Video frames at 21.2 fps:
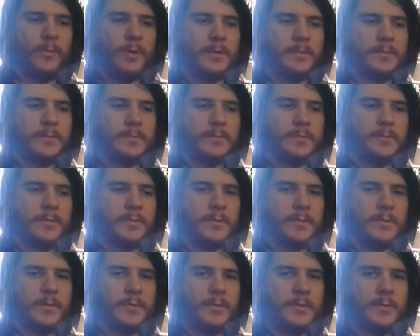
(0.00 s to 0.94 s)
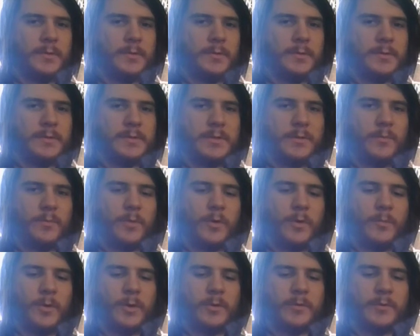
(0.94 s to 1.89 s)
one. It was at
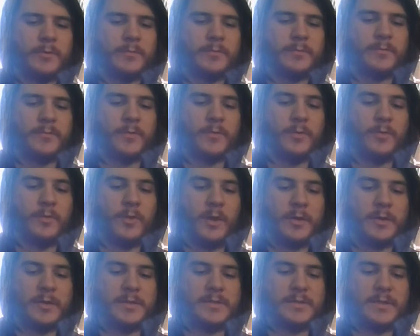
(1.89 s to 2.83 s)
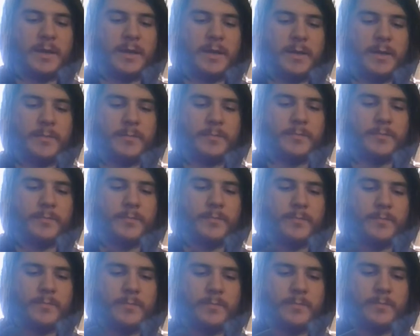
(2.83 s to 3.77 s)
Walmart for the longest time.
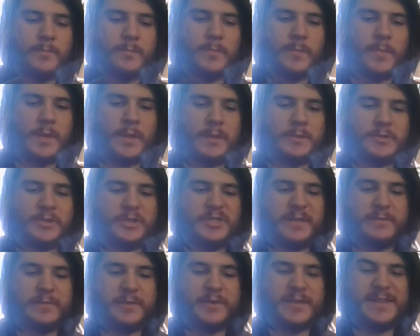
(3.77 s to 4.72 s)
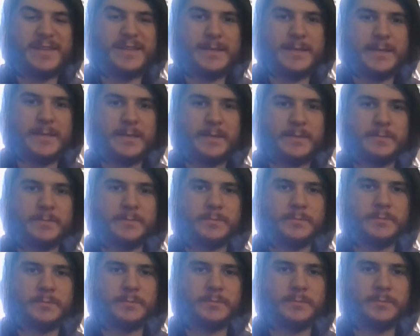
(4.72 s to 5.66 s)
I just never did.
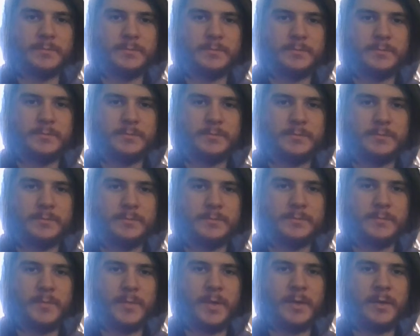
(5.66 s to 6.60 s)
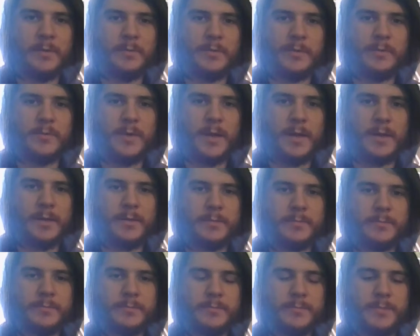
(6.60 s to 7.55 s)
I regret it.
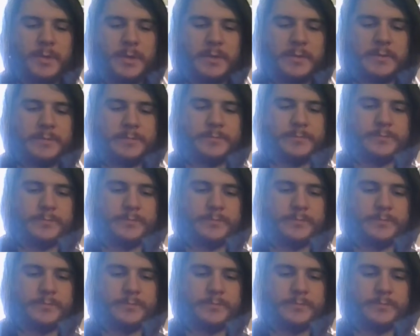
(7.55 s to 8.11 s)
But